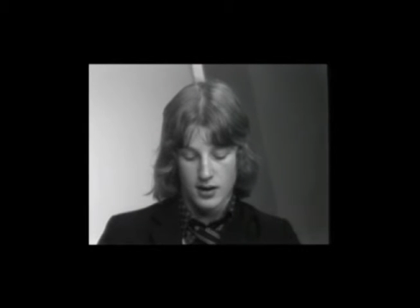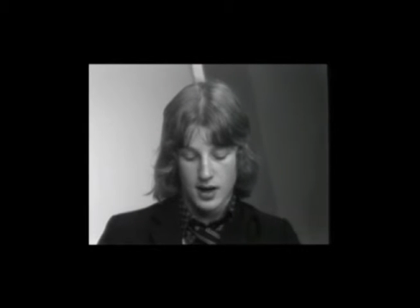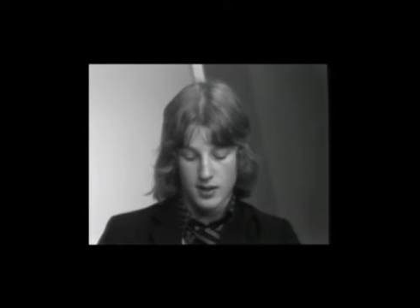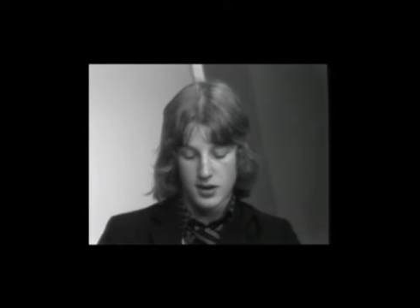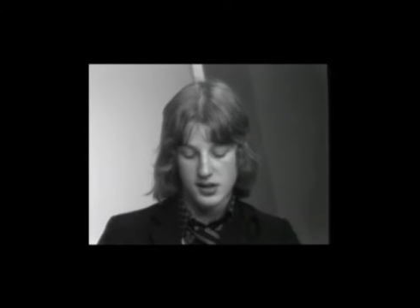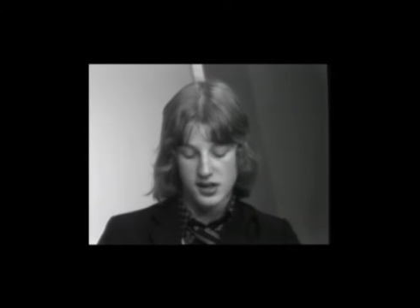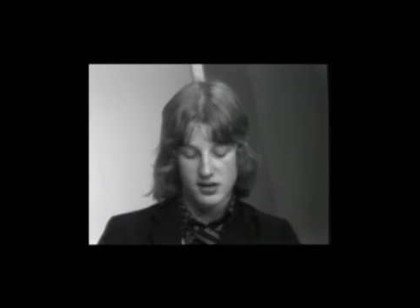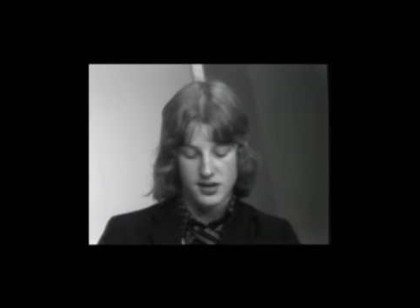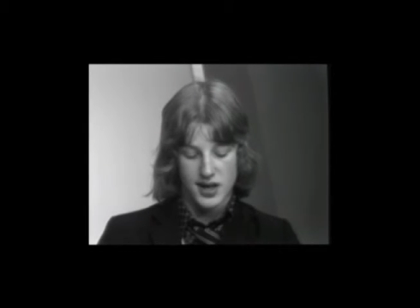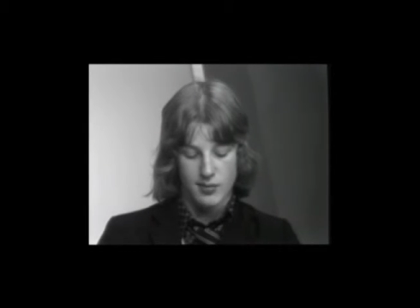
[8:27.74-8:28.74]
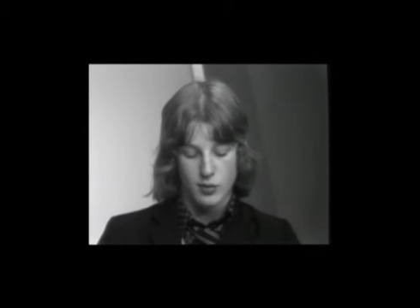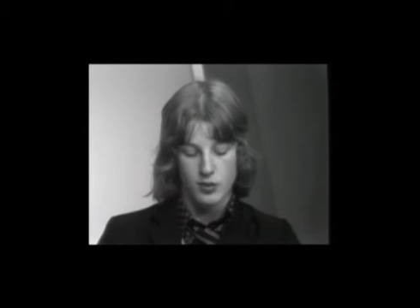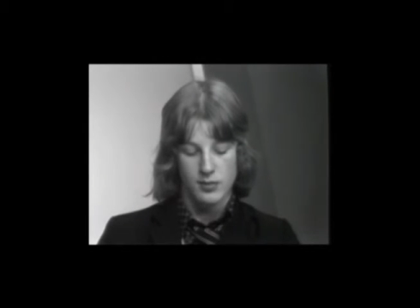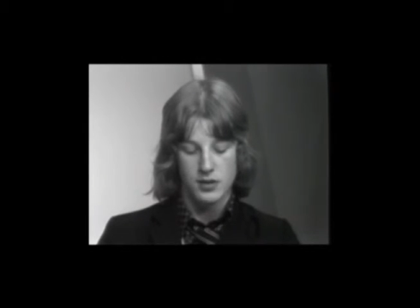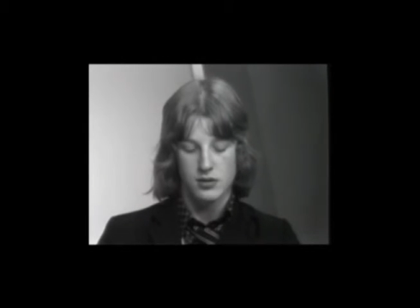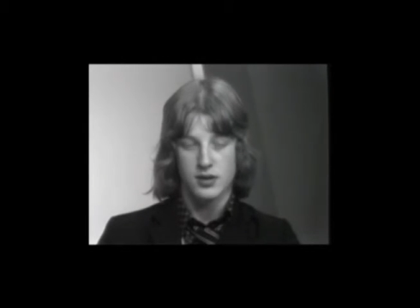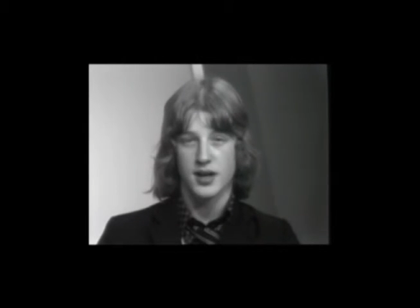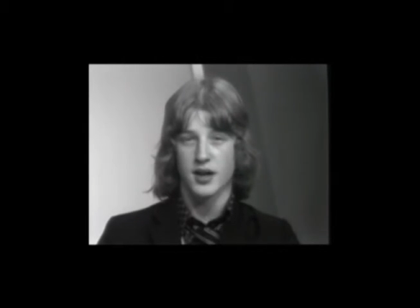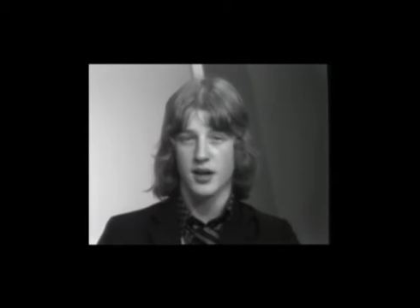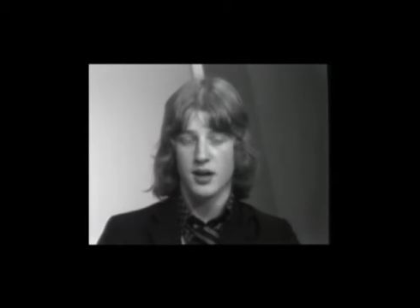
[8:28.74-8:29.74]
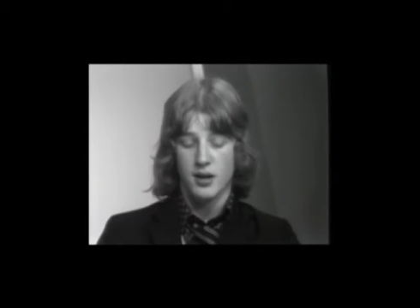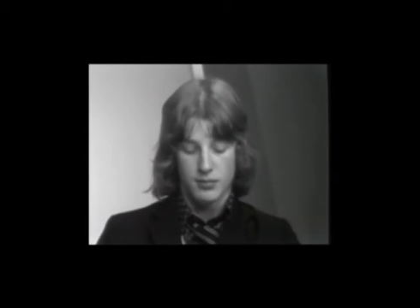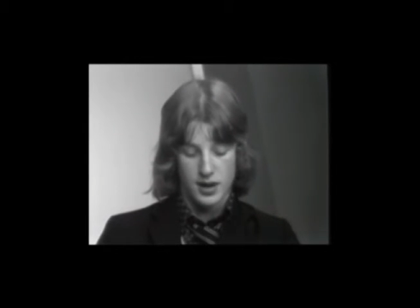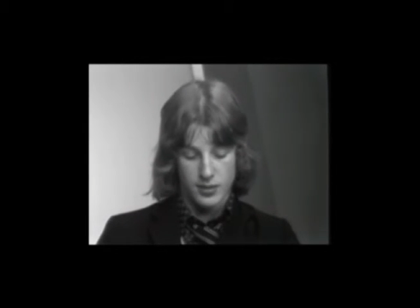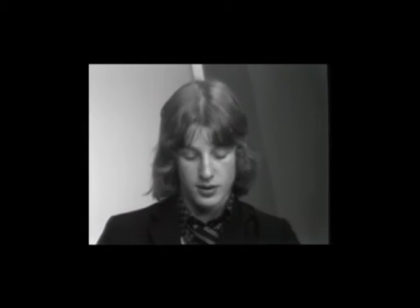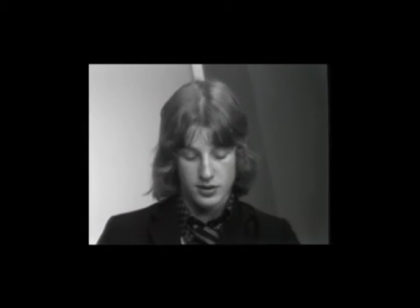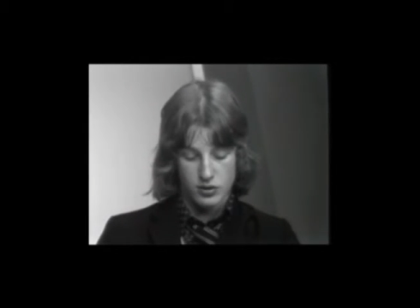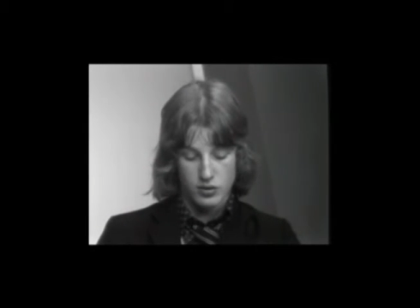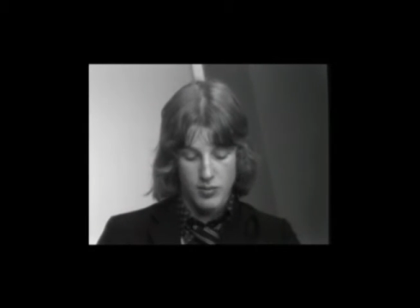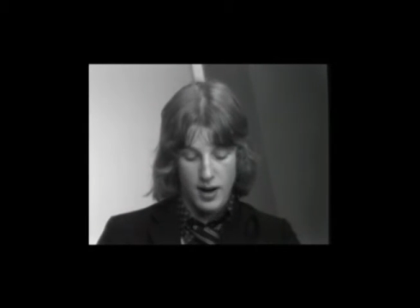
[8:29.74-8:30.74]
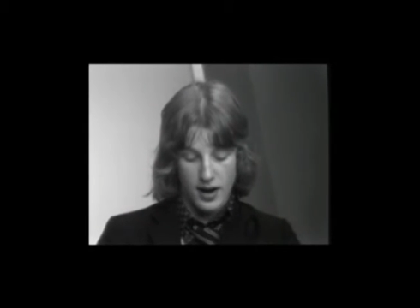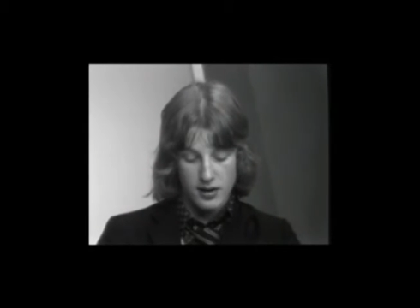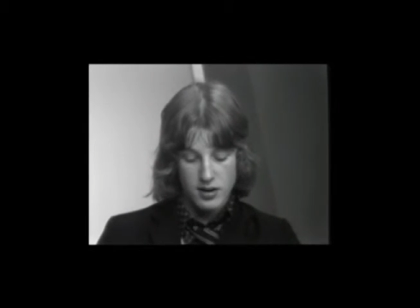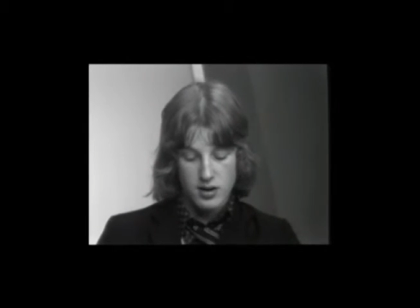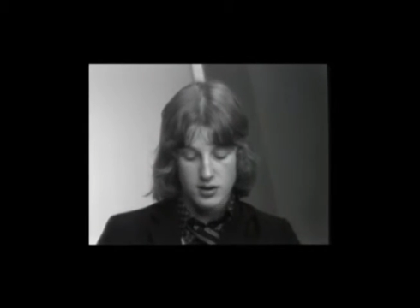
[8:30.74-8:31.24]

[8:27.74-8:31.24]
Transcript: and amongst the entertainment will be music, played by the school band,